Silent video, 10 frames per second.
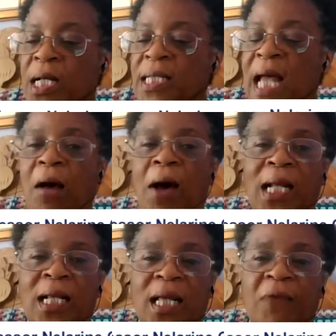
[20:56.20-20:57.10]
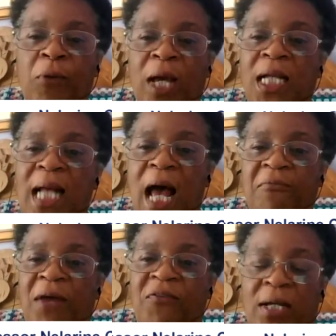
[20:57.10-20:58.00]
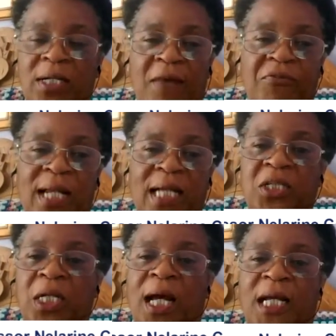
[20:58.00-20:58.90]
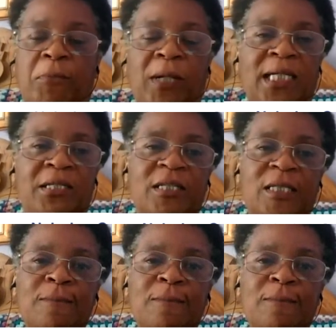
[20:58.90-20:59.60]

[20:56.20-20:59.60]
Now, if I could have the next slide, please.